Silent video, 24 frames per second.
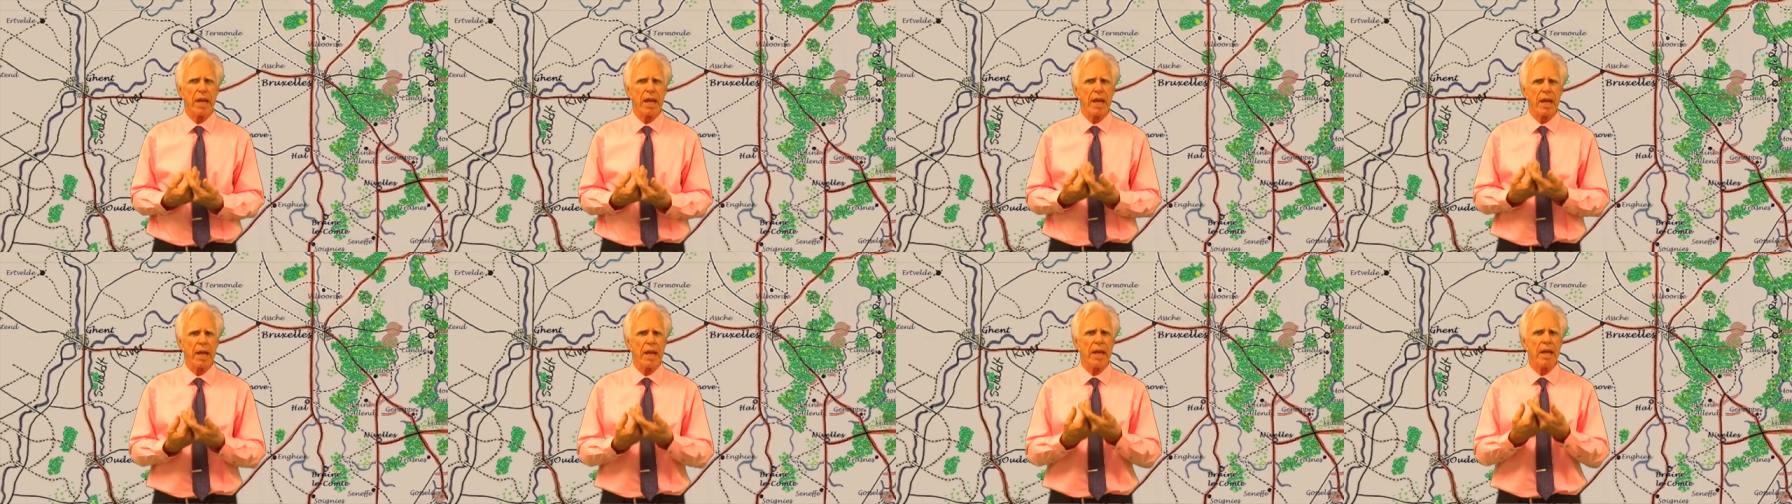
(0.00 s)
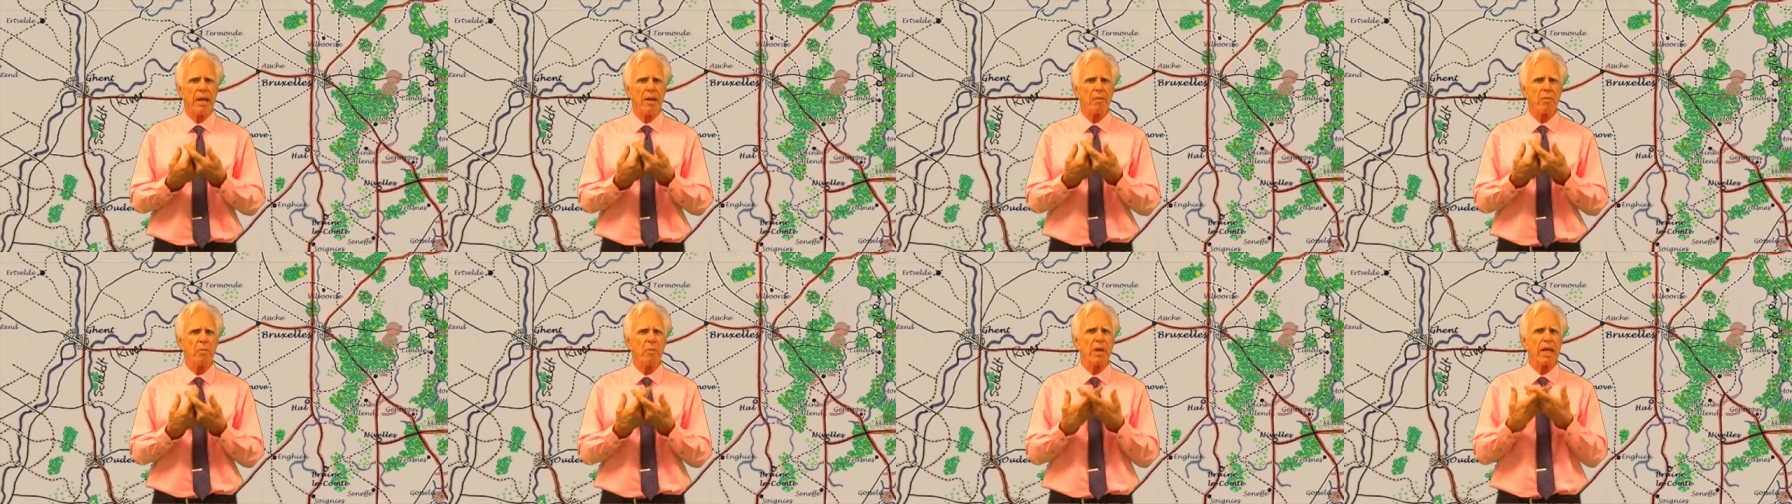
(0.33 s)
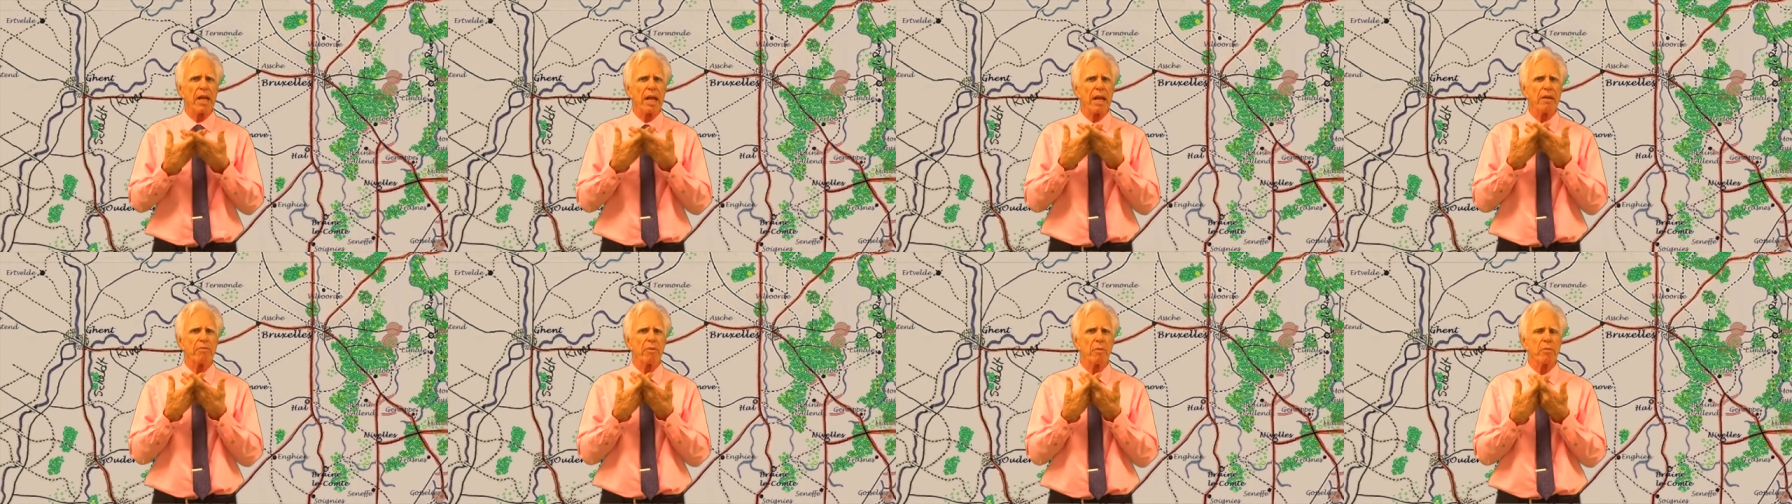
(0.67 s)
and we
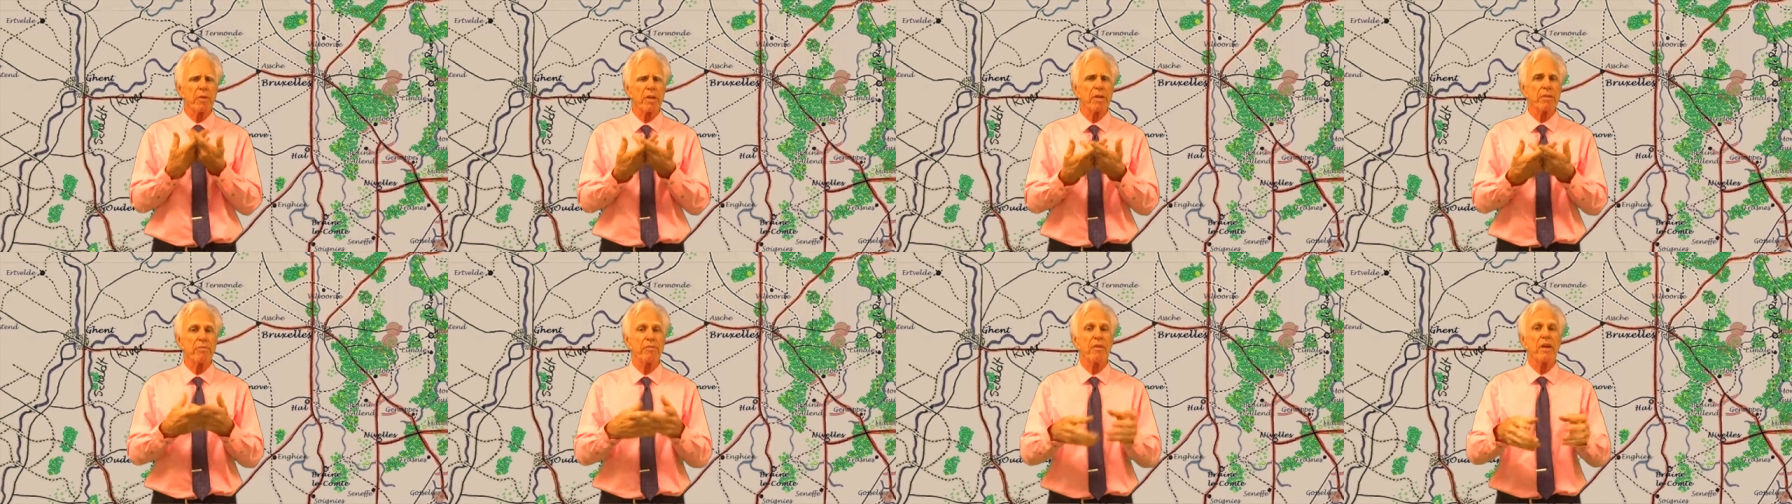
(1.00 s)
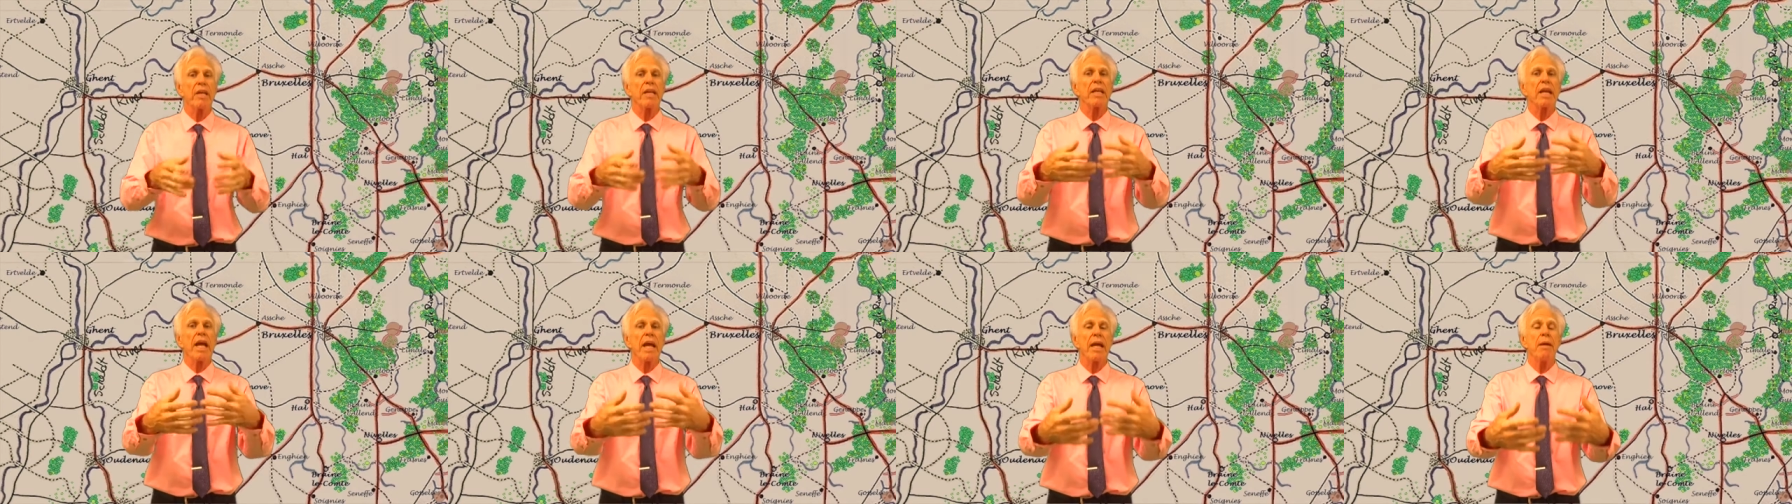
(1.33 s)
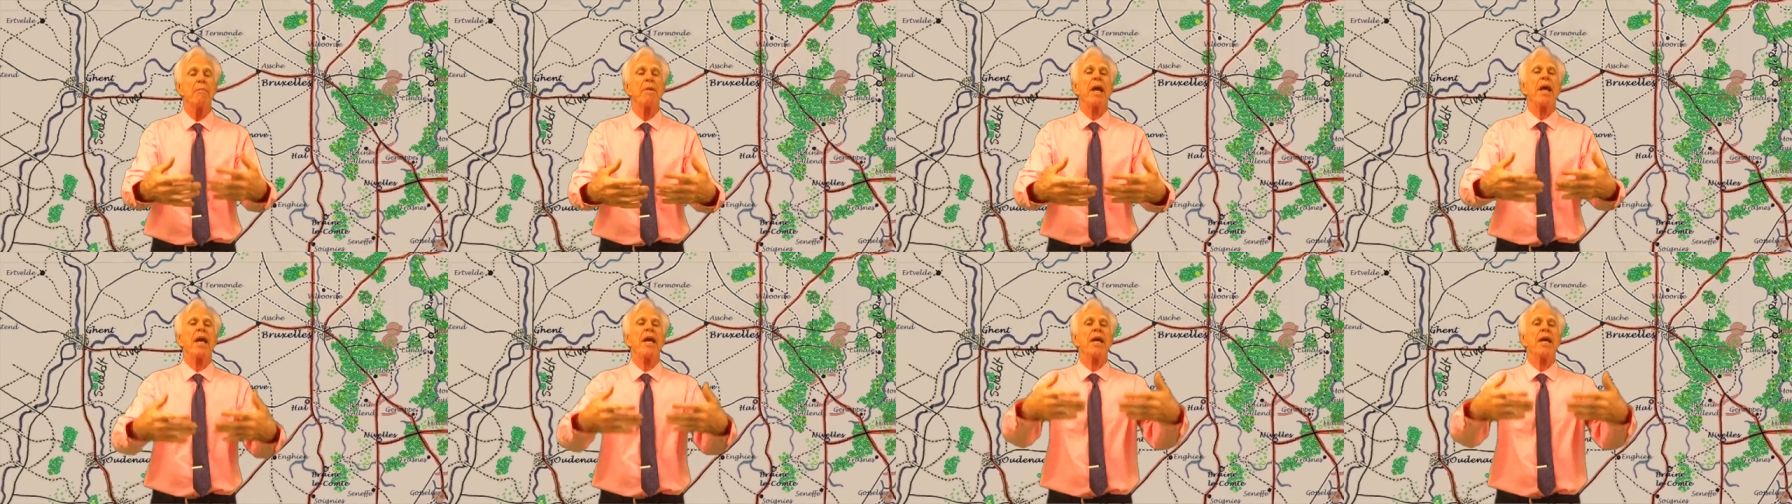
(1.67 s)
could have a really fun game,